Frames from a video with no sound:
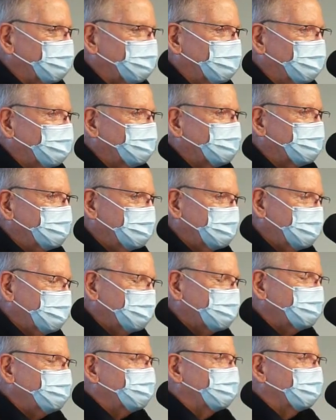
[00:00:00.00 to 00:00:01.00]
folks
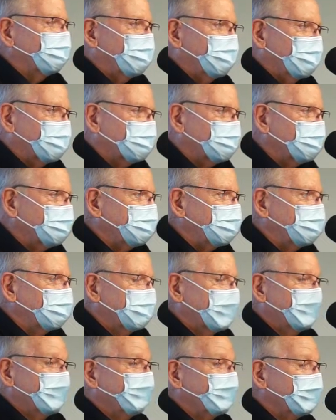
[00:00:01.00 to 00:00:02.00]
get your vaccine,